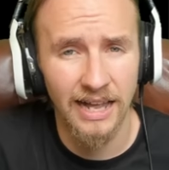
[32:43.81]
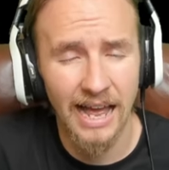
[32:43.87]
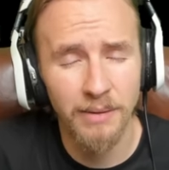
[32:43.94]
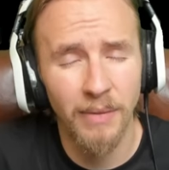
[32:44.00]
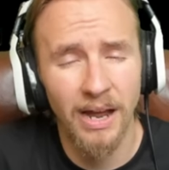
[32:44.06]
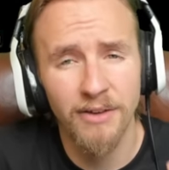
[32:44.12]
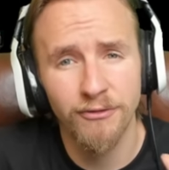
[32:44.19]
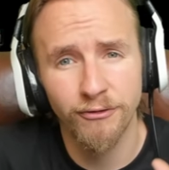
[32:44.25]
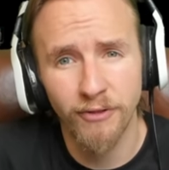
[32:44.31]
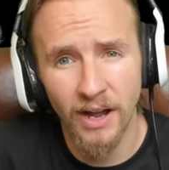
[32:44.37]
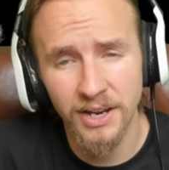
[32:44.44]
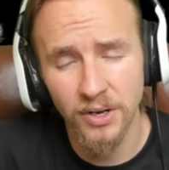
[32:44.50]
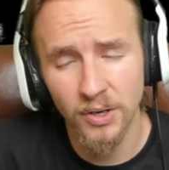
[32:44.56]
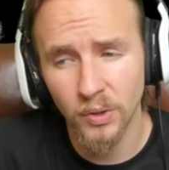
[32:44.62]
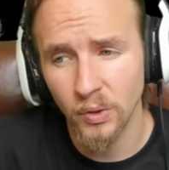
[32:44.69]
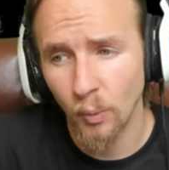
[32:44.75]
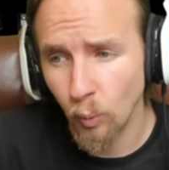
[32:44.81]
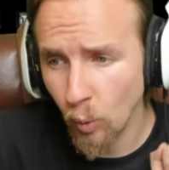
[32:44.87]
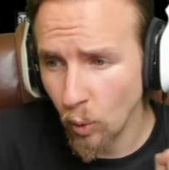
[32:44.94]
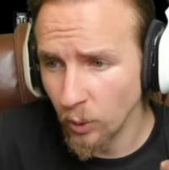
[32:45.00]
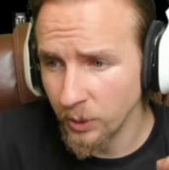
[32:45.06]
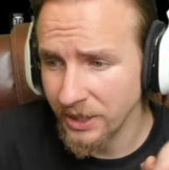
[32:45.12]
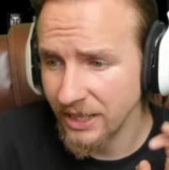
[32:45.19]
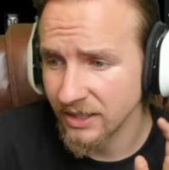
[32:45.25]
And my final
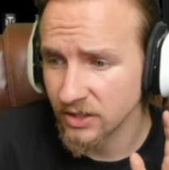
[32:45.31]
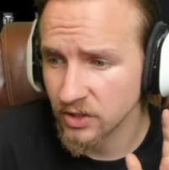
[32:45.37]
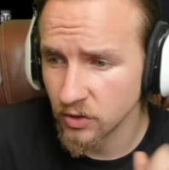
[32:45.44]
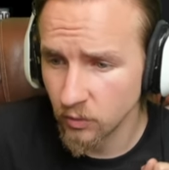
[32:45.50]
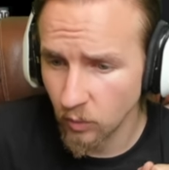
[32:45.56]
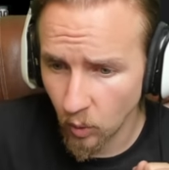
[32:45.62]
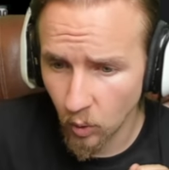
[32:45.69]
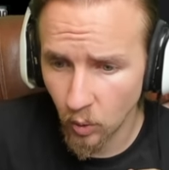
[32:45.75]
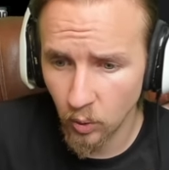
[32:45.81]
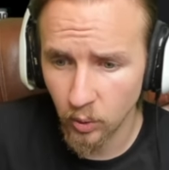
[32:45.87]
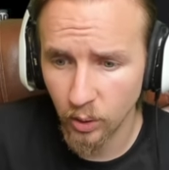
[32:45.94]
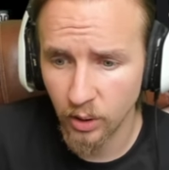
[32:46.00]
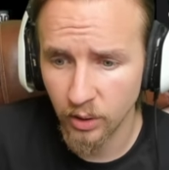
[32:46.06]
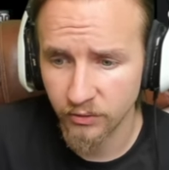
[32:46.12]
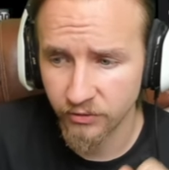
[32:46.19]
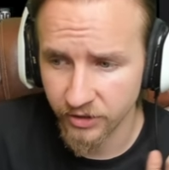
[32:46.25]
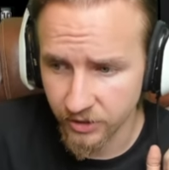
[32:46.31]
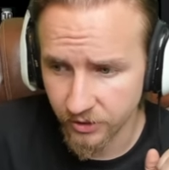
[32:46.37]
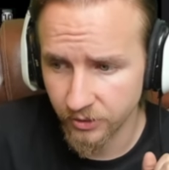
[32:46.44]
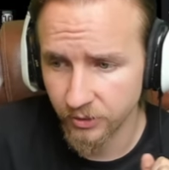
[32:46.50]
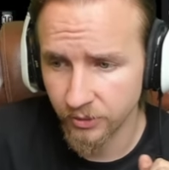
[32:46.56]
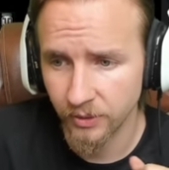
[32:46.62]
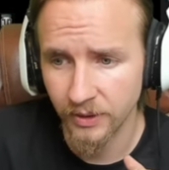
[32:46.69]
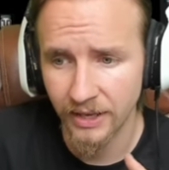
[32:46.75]
warning to all of
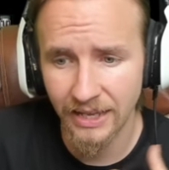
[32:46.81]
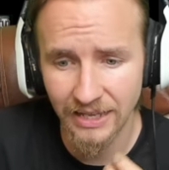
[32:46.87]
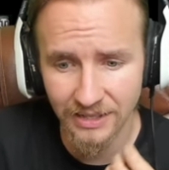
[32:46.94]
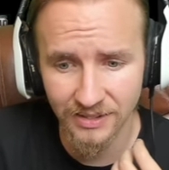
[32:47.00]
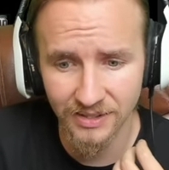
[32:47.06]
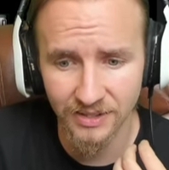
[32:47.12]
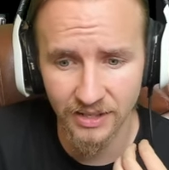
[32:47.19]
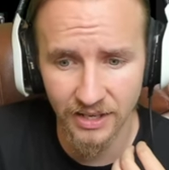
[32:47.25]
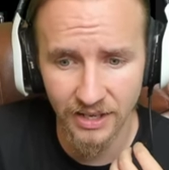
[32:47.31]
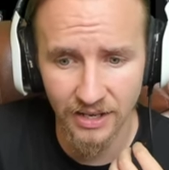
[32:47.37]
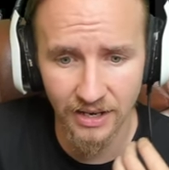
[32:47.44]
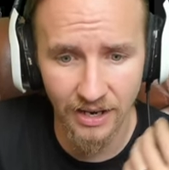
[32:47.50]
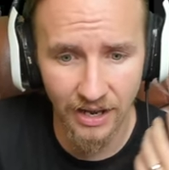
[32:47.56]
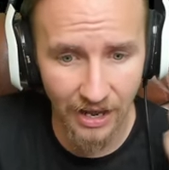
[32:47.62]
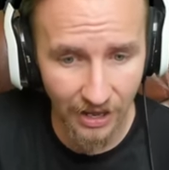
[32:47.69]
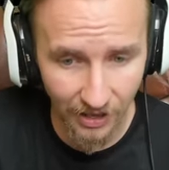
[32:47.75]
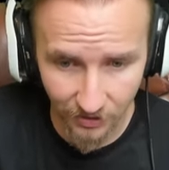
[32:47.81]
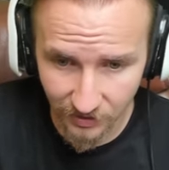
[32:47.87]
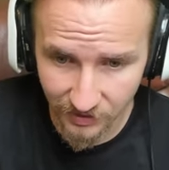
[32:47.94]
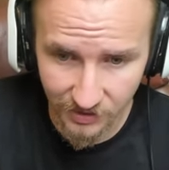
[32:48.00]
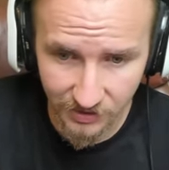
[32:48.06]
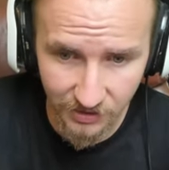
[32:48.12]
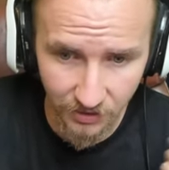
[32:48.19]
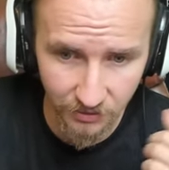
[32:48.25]
you is that ah, this
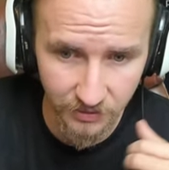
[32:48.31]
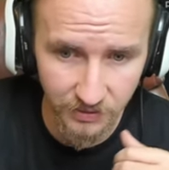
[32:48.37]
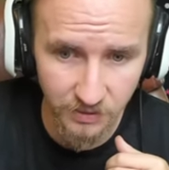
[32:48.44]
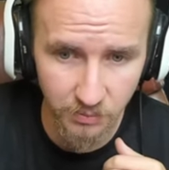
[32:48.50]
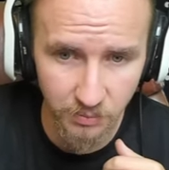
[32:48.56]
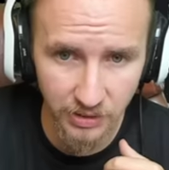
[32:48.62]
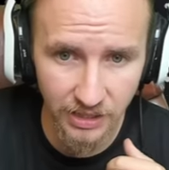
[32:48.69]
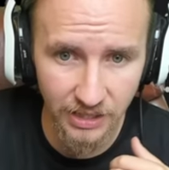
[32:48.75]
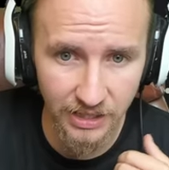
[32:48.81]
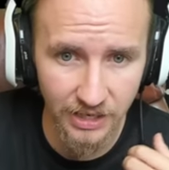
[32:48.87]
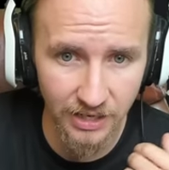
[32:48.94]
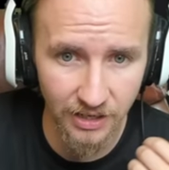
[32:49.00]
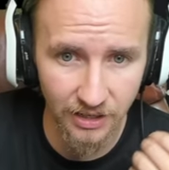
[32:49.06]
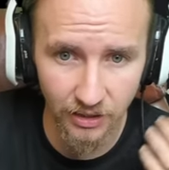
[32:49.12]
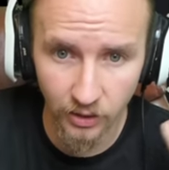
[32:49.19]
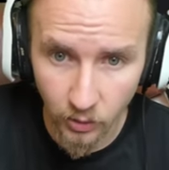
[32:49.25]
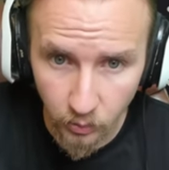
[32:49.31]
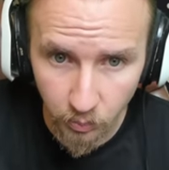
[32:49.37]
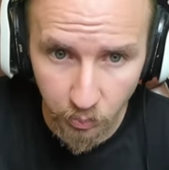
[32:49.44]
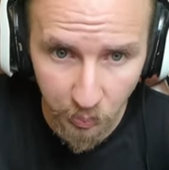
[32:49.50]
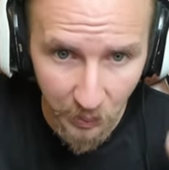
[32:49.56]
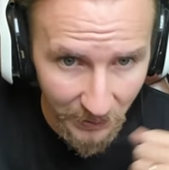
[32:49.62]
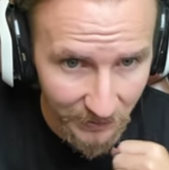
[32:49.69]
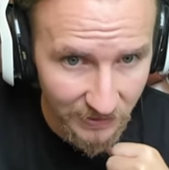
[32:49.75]
is going to be a loot
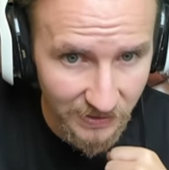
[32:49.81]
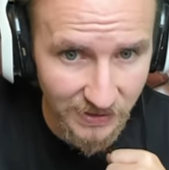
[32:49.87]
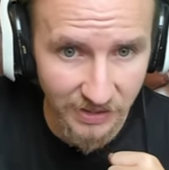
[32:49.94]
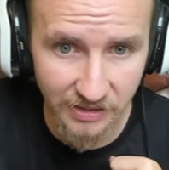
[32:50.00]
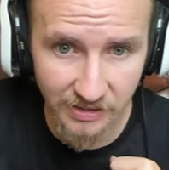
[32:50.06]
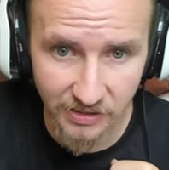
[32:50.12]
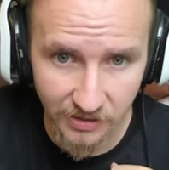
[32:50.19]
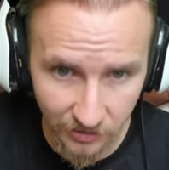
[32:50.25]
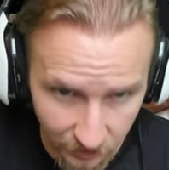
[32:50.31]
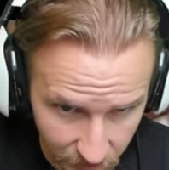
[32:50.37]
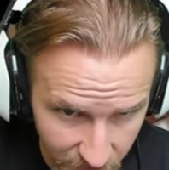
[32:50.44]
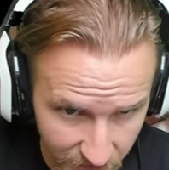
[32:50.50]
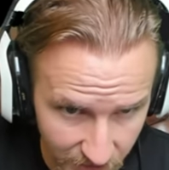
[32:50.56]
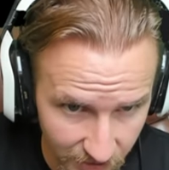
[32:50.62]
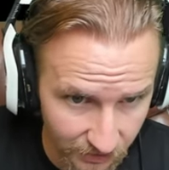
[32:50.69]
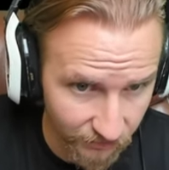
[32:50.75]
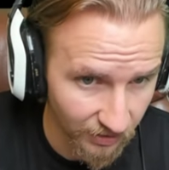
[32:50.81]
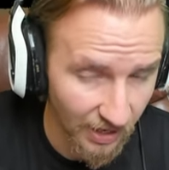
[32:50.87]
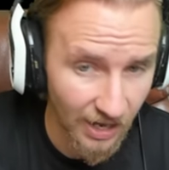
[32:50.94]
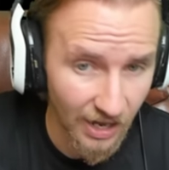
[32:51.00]
box exclusive.